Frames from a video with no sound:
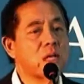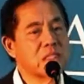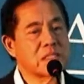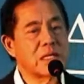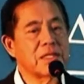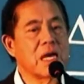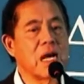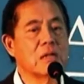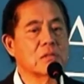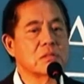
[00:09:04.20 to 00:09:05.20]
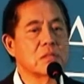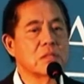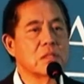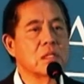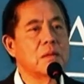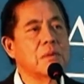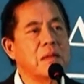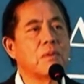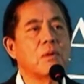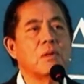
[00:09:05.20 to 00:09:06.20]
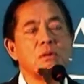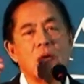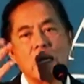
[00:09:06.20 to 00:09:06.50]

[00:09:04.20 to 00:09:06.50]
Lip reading: are starting out, people who